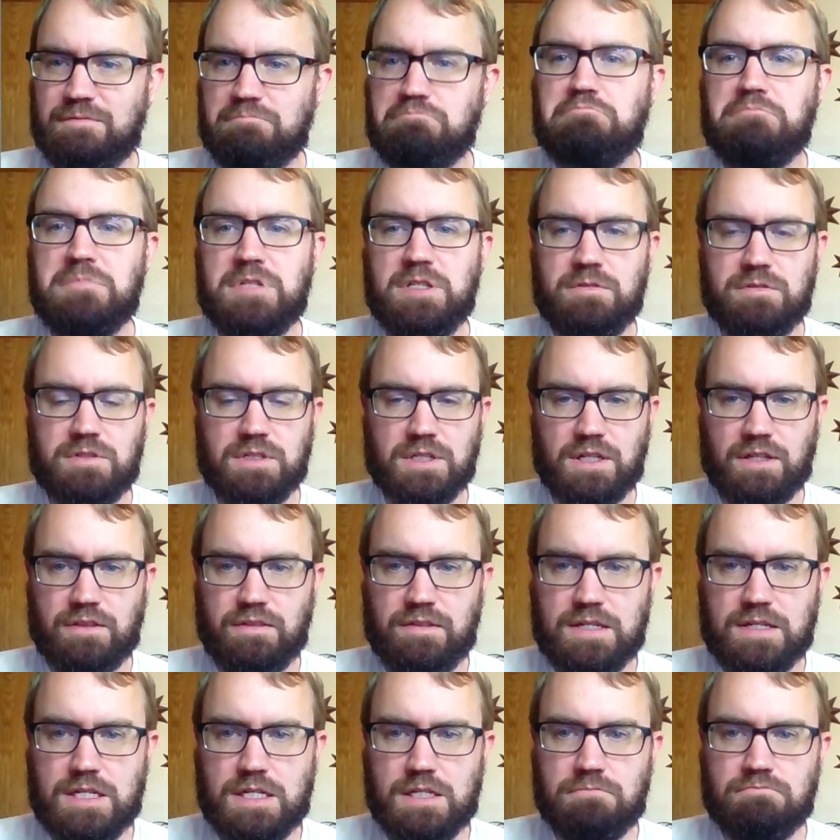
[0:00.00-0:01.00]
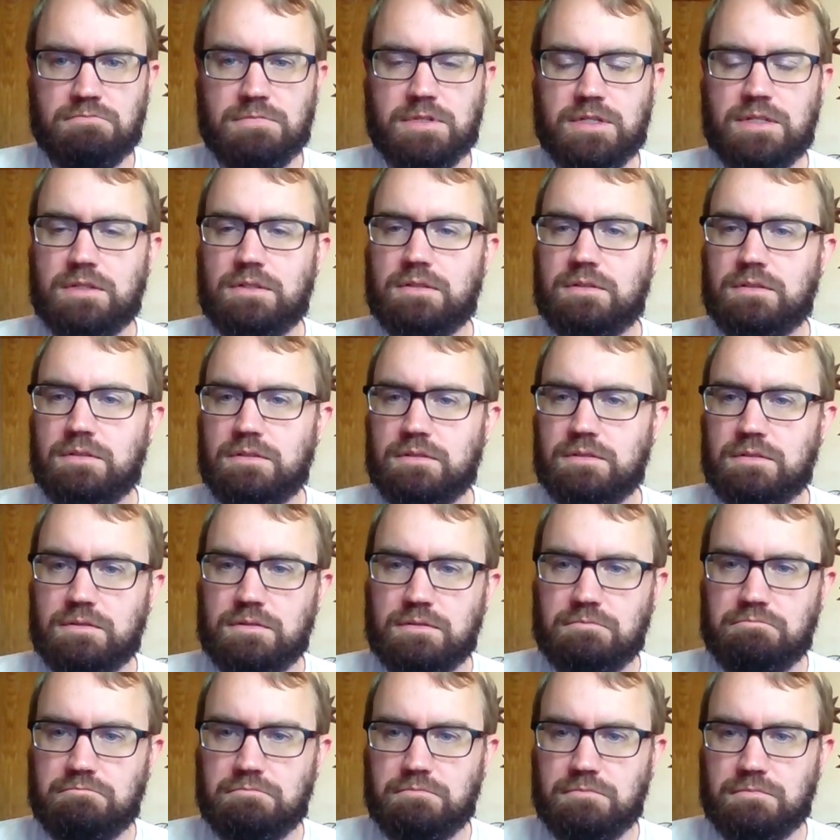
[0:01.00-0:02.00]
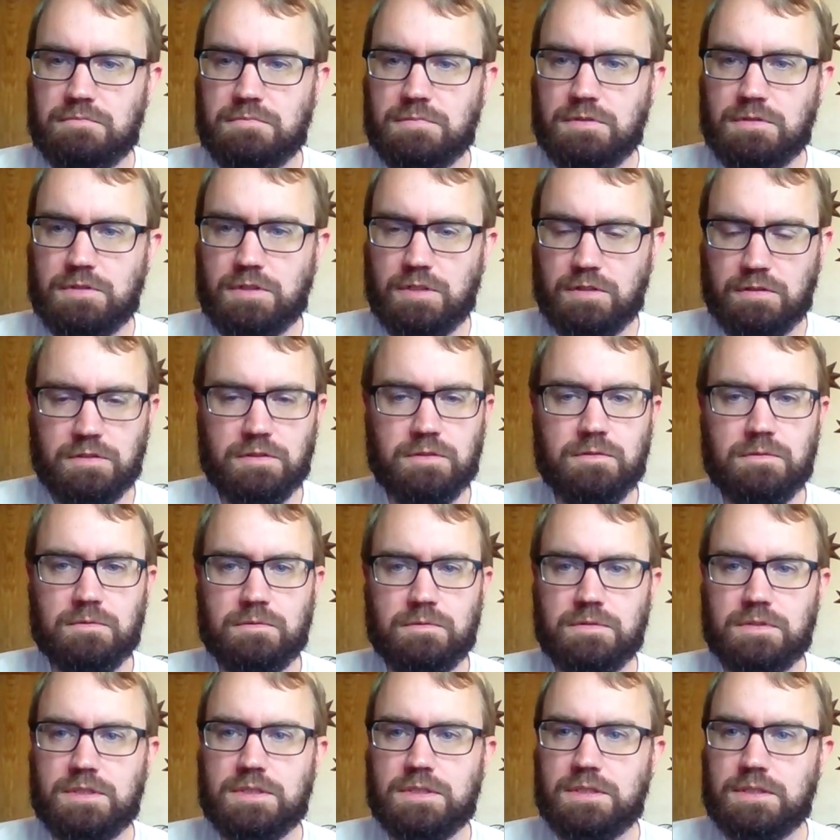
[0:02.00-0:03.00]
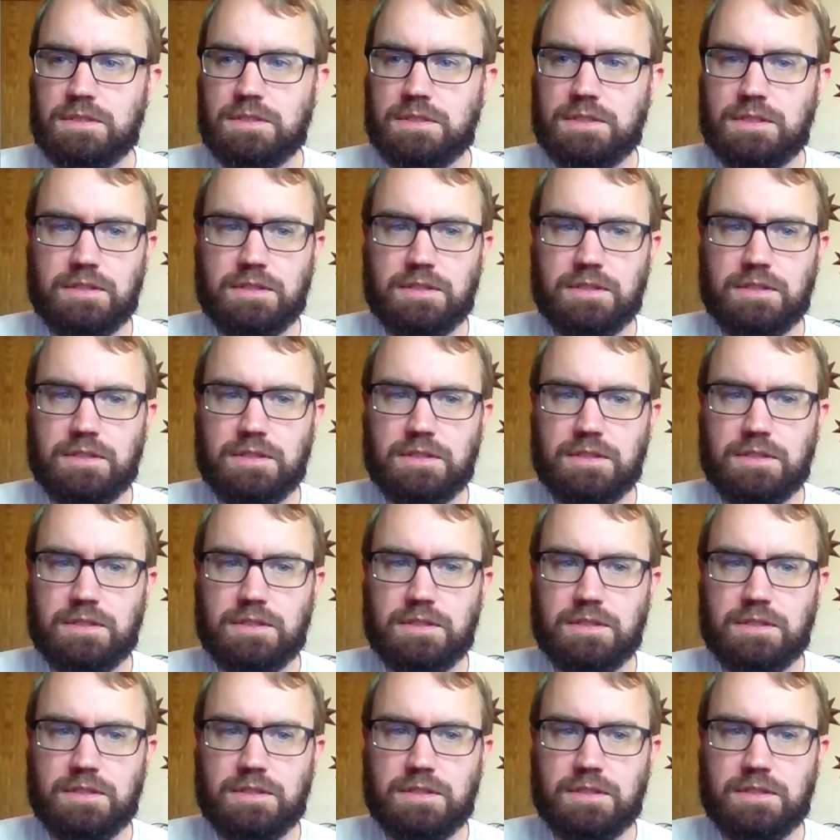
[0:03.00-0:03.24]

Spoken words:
music-themed clues.